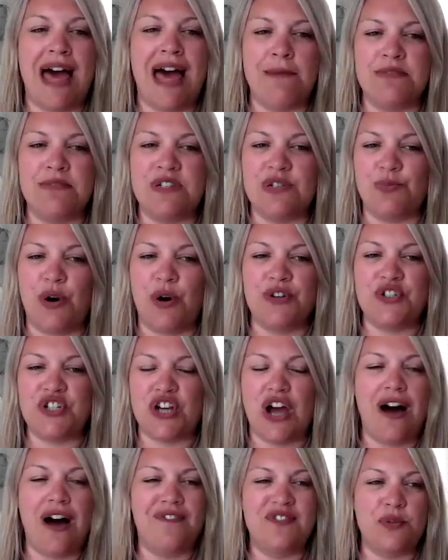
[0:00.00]
to watch
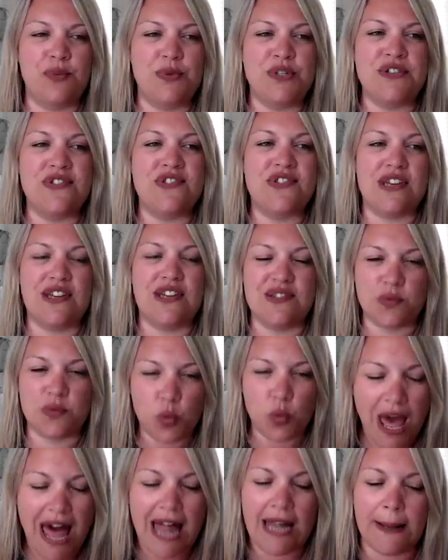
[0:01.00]
afterwards as
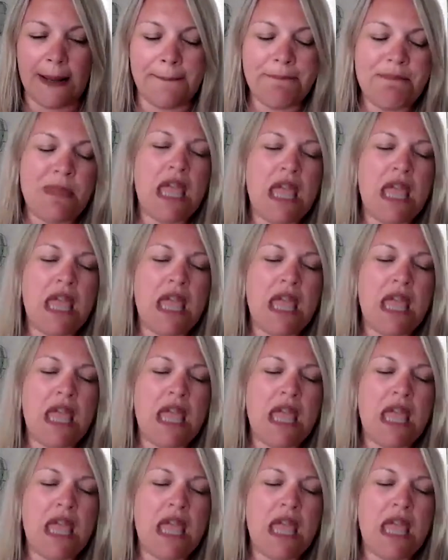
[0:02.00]
well.